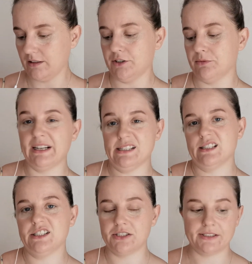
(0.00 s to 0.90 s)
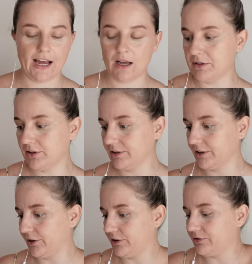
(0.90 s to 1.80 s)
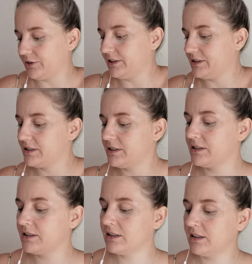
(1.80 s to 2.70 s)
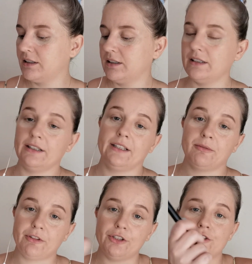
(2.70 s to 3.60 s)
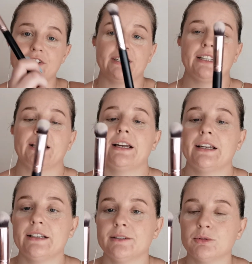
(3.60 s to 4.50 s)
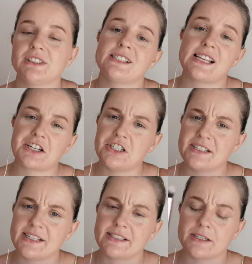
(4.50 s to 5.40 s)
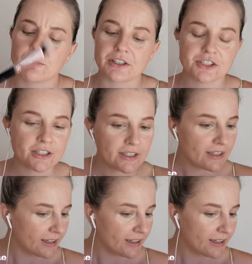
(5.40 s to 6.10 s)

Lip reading: And you basically just dab it on and go for it. And I'm using well, this is actually a setting brush.